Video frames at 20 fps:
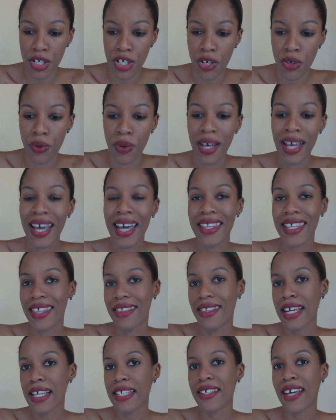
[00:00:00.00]
So the
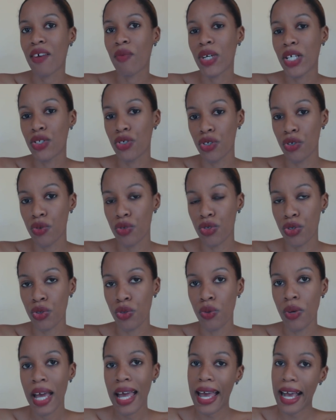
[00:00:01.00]
things that we do
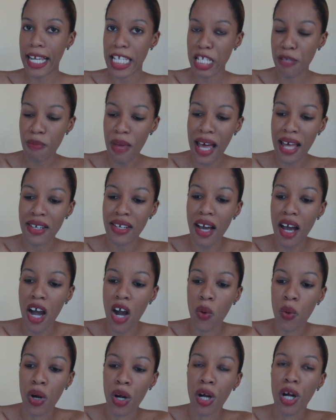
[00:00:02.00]
to expand
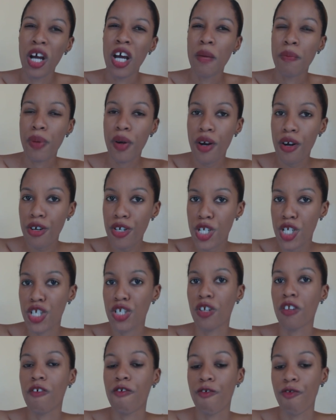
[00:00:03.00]
our
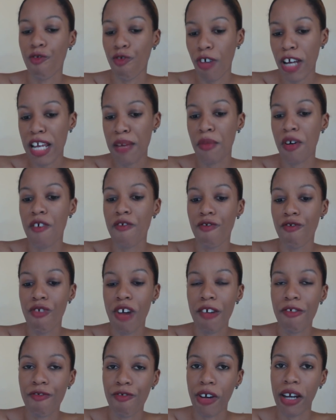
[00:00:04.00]
personal frame of
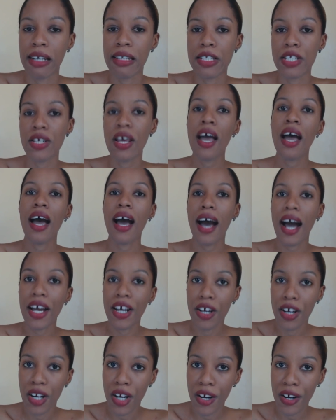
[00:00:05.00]
reference,
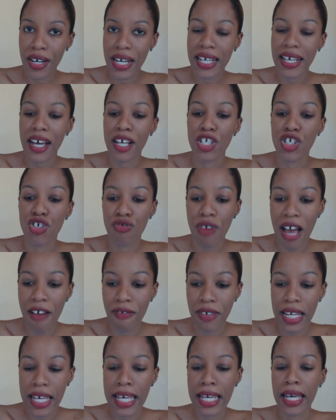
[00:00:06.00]
higher learning and
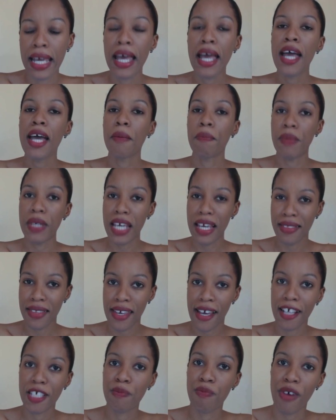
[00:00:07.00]
traveling being
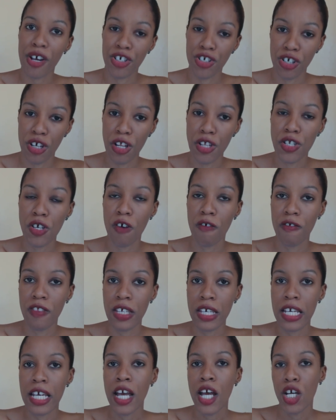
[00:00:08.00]
the expressions of
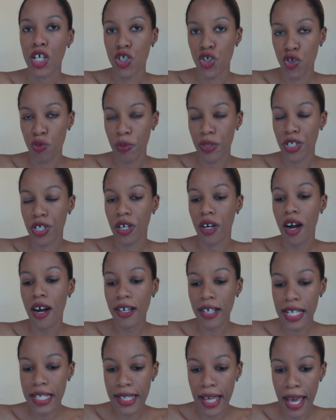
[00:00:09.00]
the Jupiter
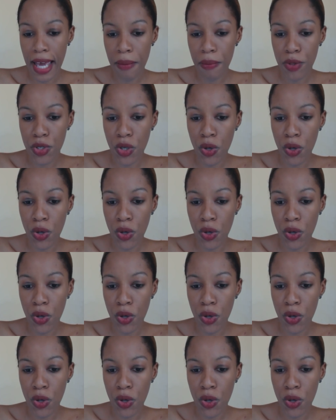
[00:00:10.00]
archetype.